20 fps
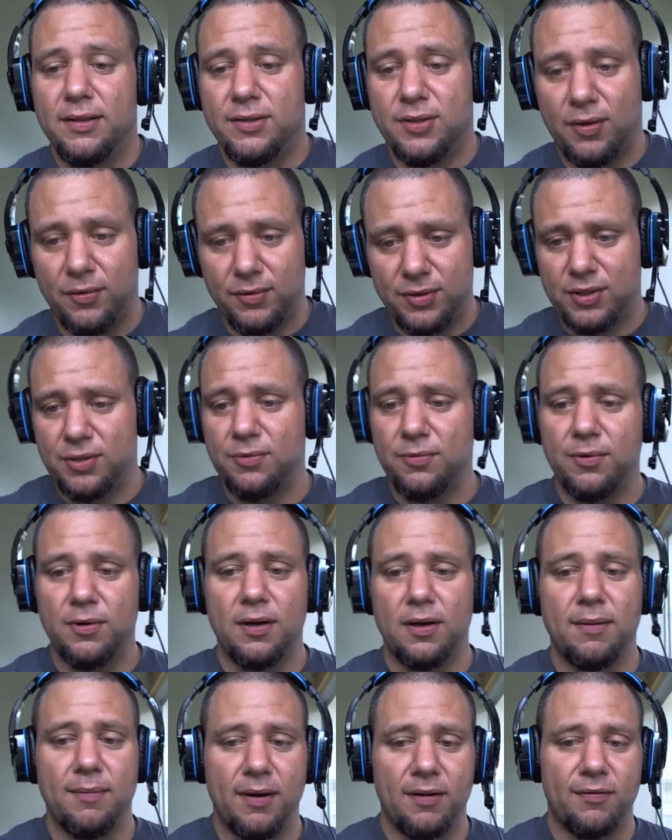Don't you
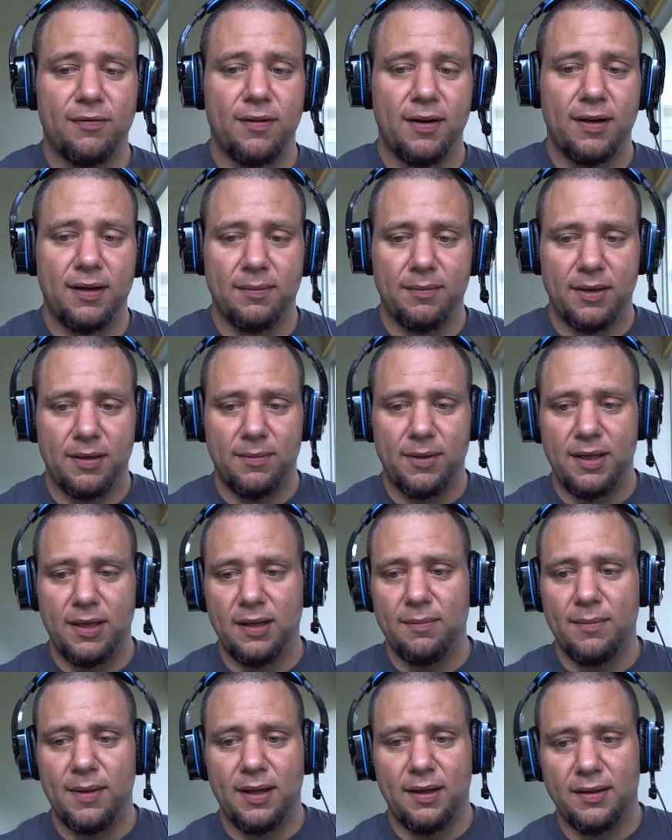worry, my friend. I'm going to be
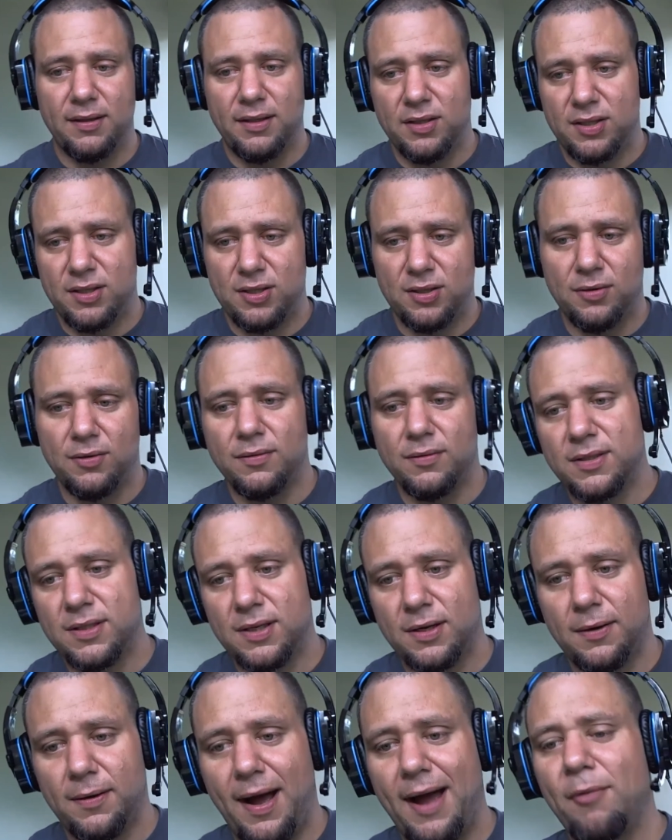emailing you soon.
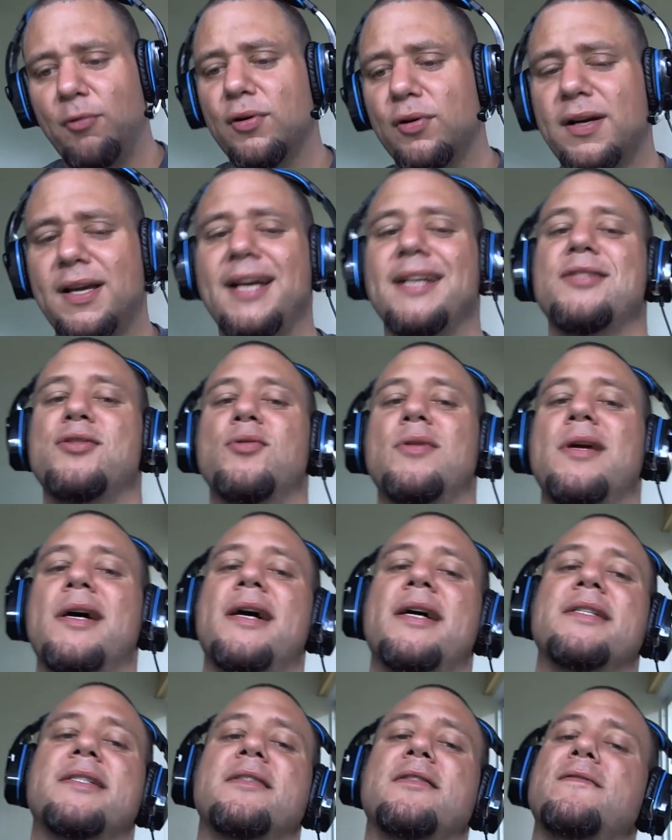So I will catch you
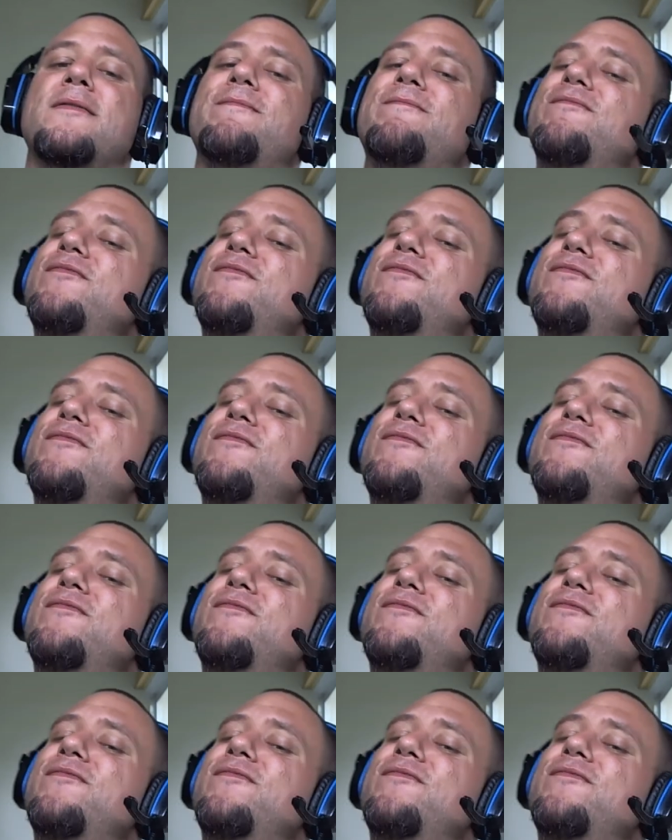guys on the